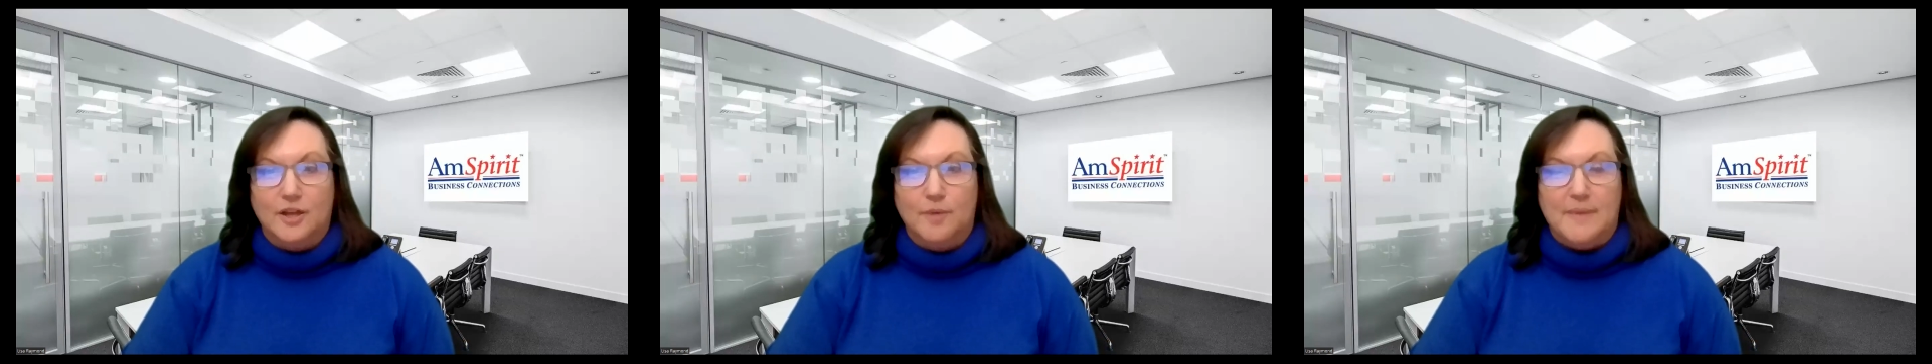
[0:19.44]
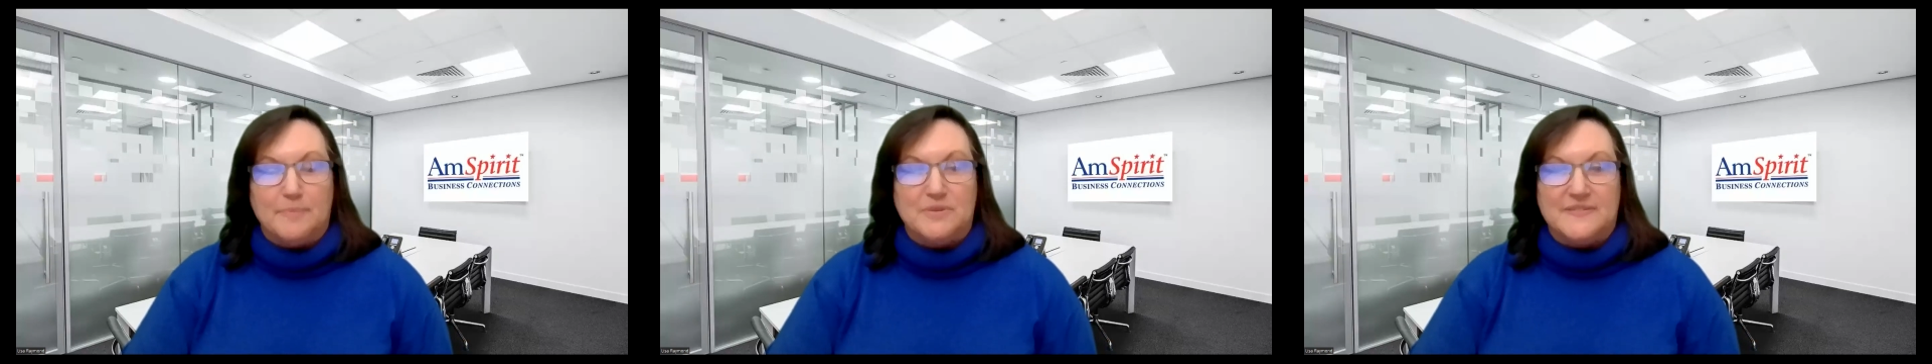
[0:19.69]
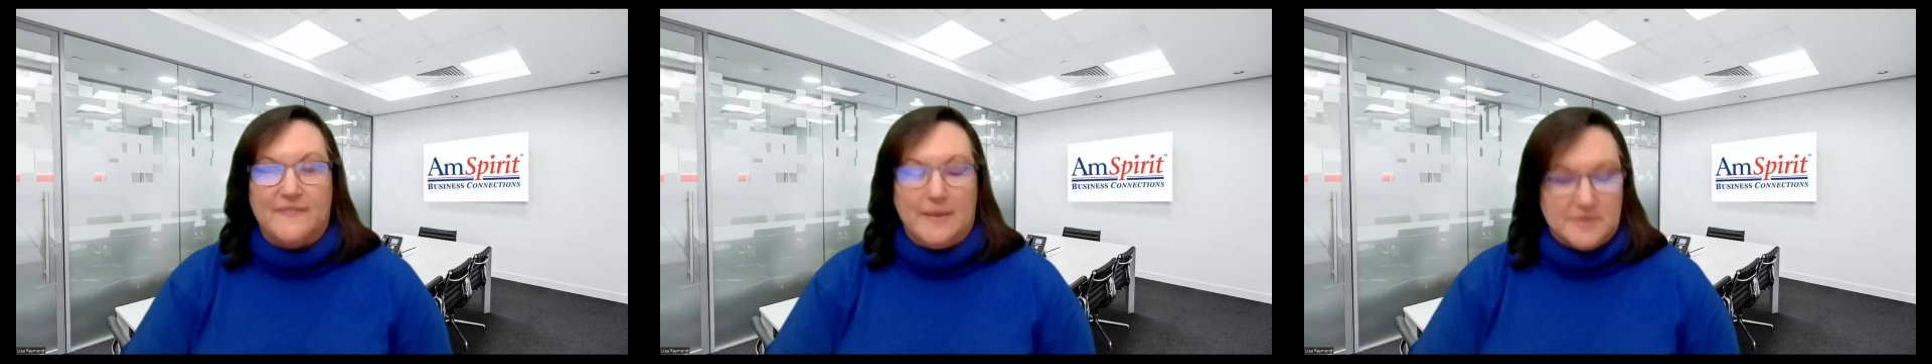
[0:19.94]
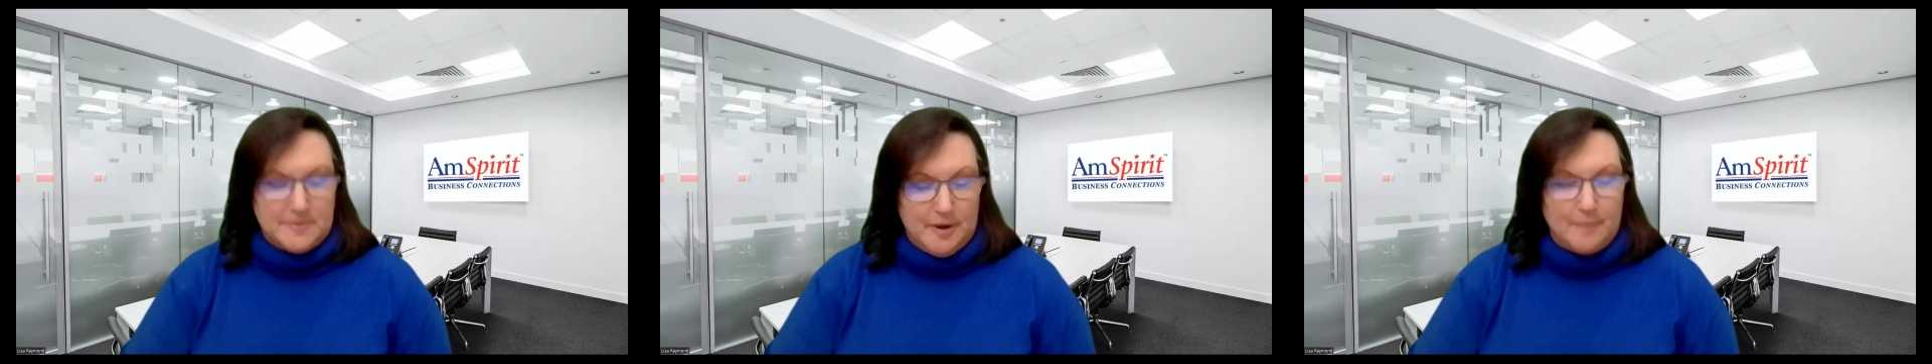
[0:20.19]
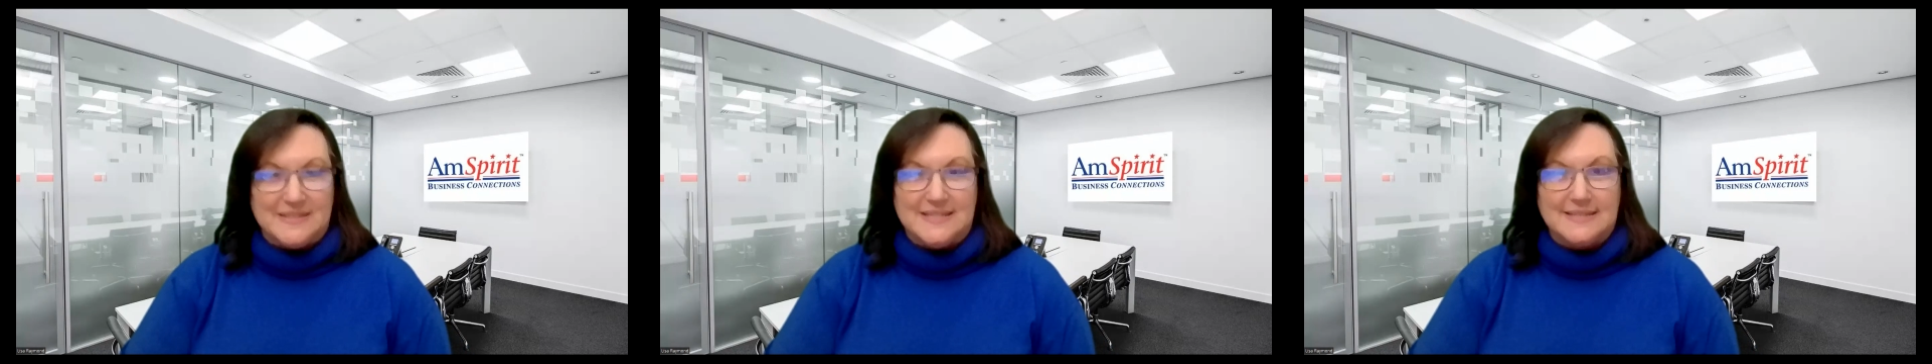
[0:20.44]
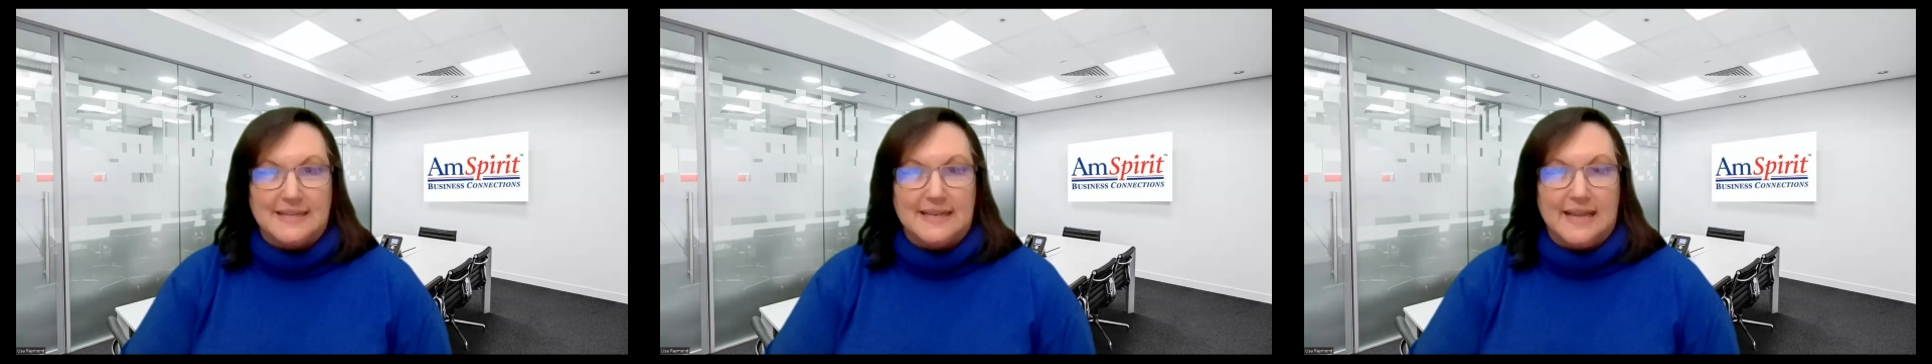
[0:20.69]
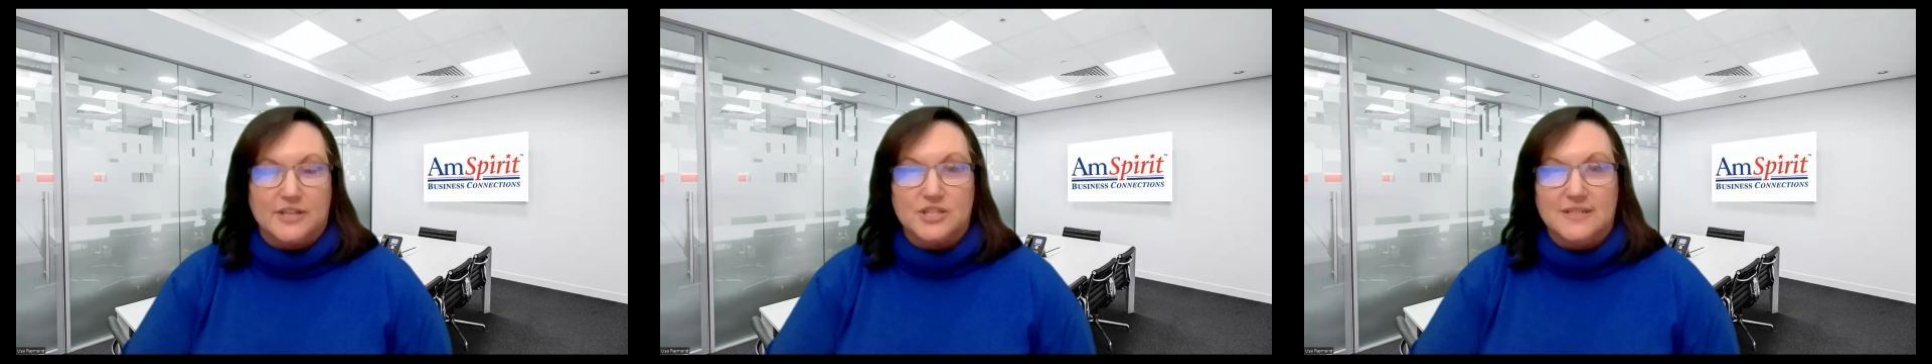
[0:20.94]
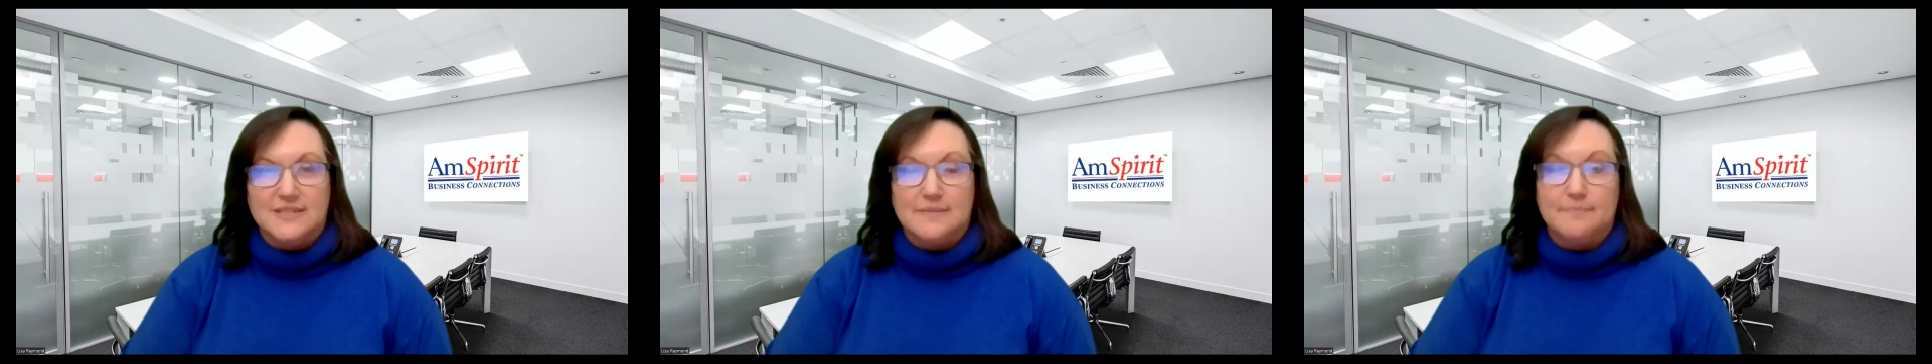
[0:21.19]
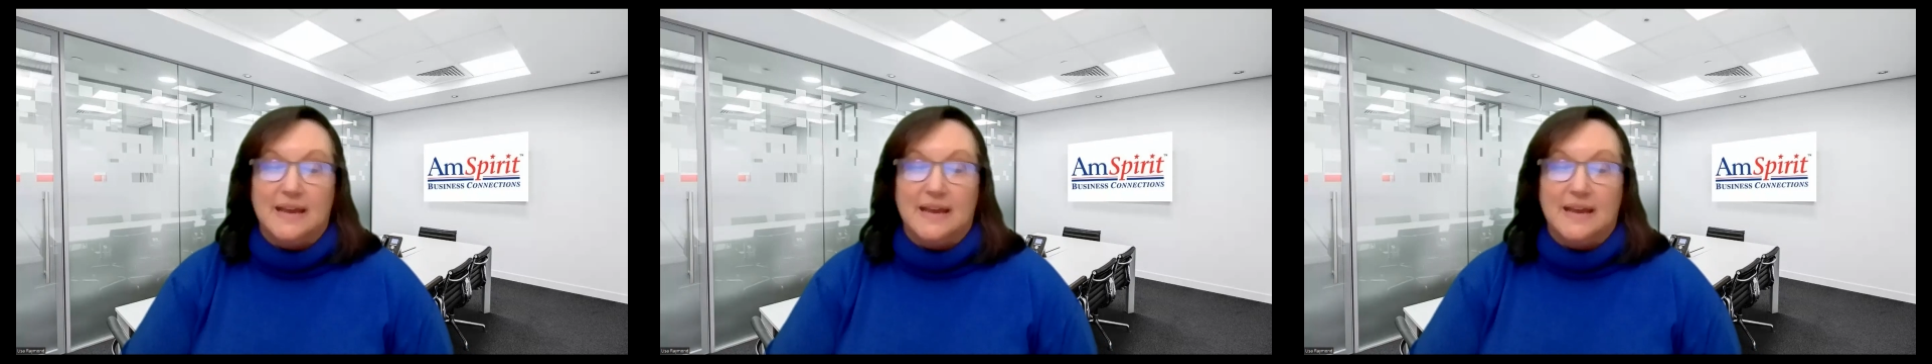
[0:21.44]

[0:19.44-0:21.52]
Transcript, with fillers: Hello, members of Amspirit Business Connections.